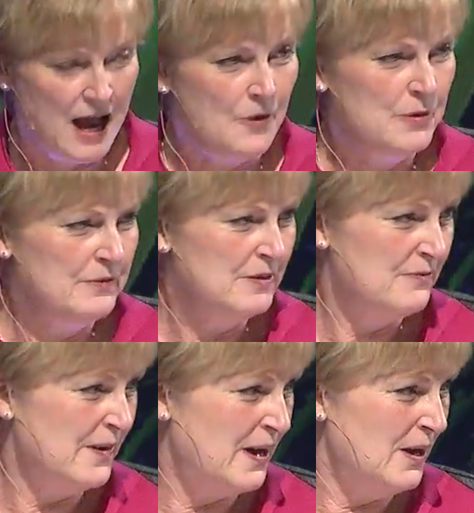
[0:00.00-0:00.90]
We've
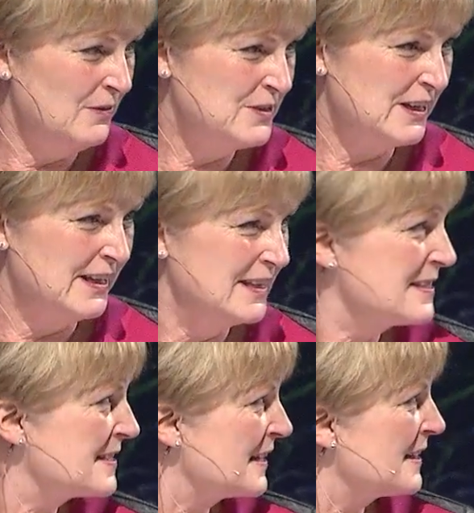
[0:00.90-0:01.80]
involved, and
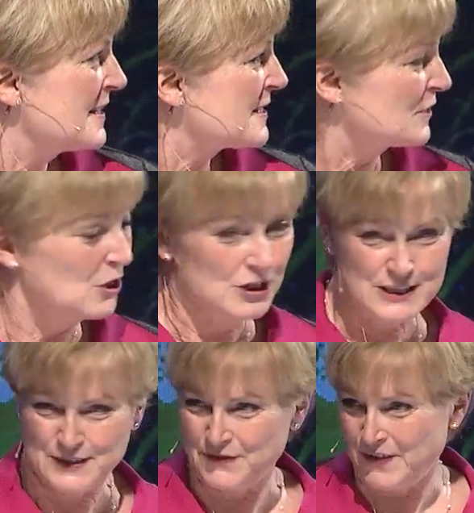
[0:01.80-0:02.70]
this
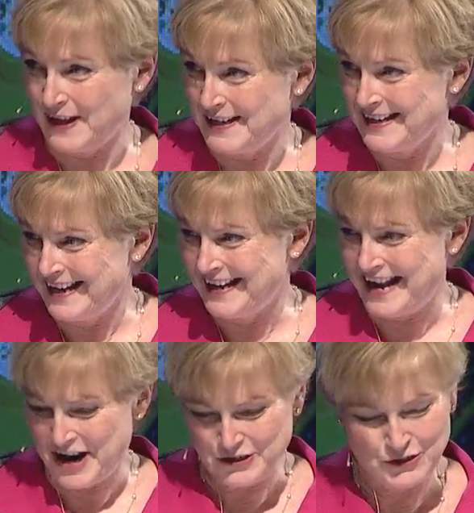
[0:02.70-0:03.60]
looks fun, and
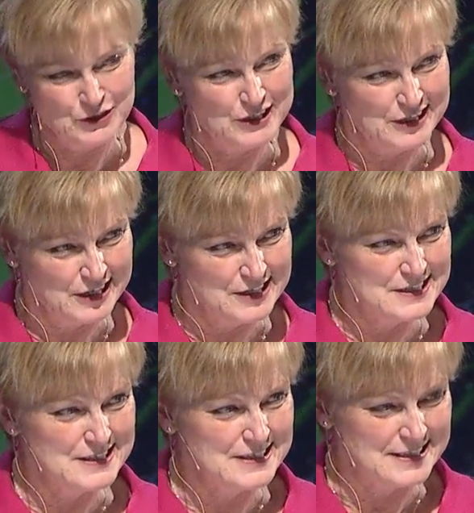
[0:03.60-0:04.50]
actually it
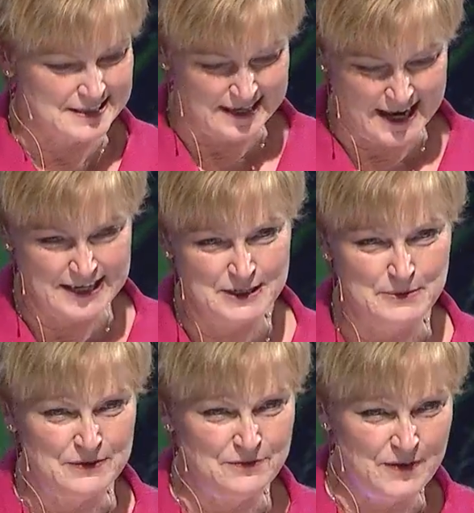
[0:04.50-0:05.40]
is. It's designed to
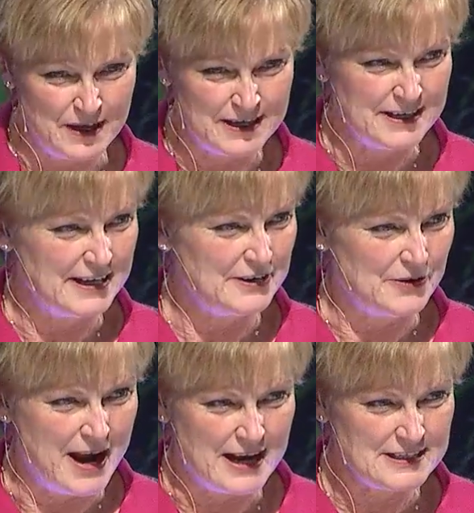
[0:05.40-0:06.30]
be fun and
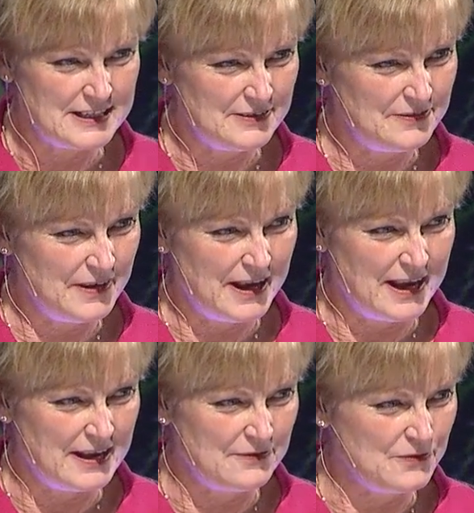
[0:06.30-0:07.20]
interactive
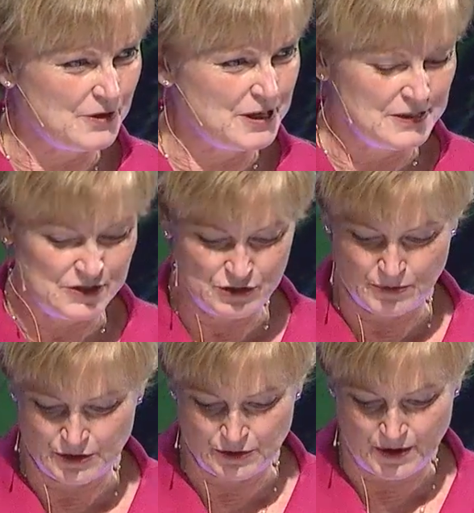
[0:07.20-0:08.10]
and for kids to
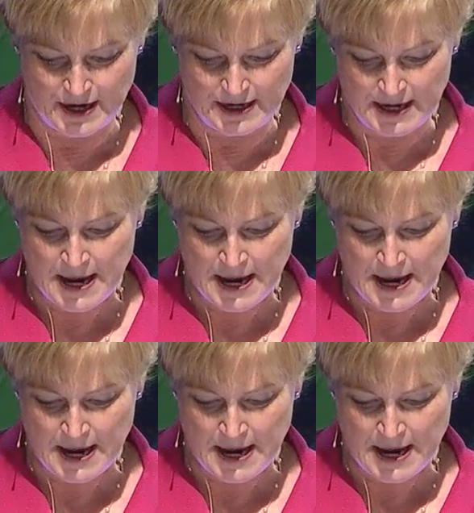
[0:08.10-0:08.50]
enjoy it.